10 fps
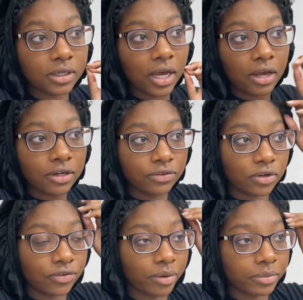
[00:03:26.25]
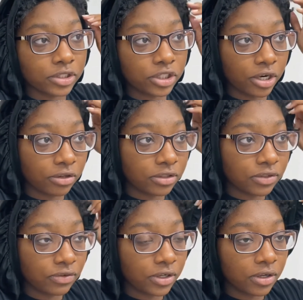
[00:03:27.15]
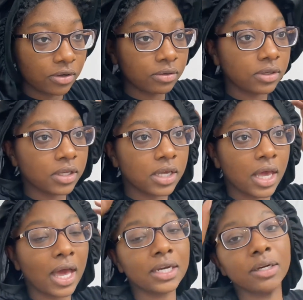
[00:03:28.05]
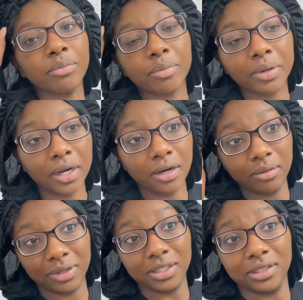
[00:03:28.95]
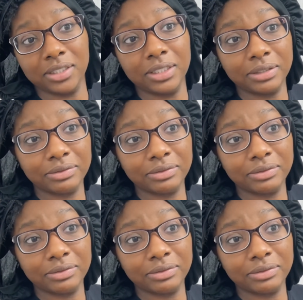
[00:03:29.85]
I don't even know if I'm gonna share this video. I need to prepare myself.